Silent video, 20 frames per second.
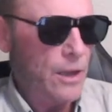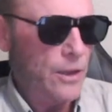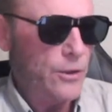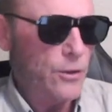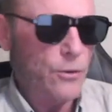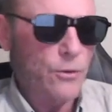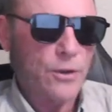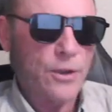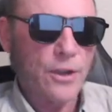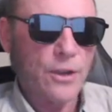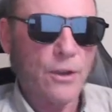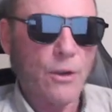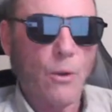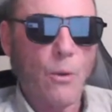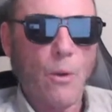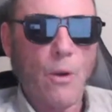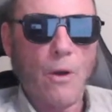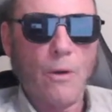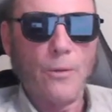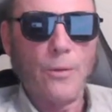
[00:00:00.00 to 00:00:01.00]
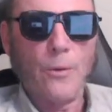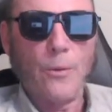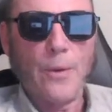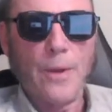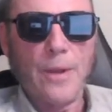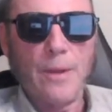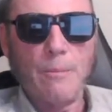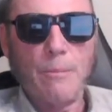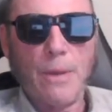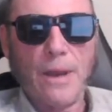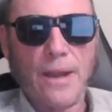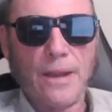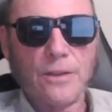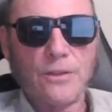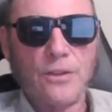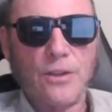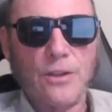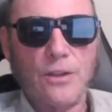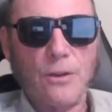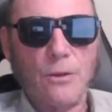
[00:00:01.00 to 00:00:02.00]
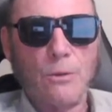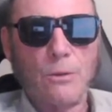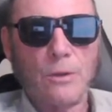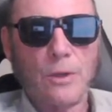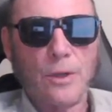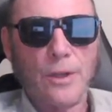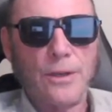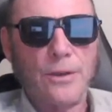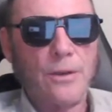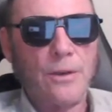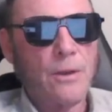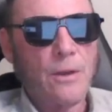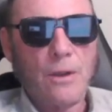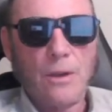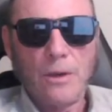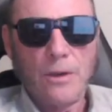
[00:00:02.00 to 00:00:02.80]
You can go all the way back to Euclid.